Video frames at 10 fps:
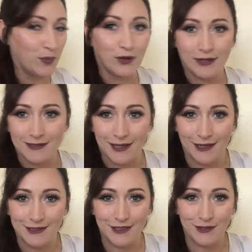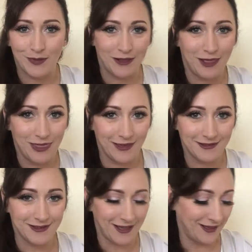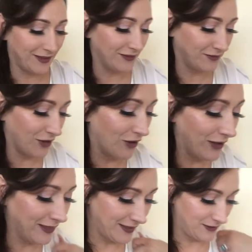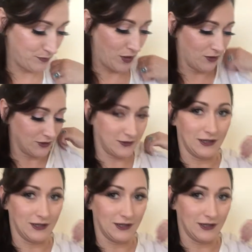excited about the things that I got in this box.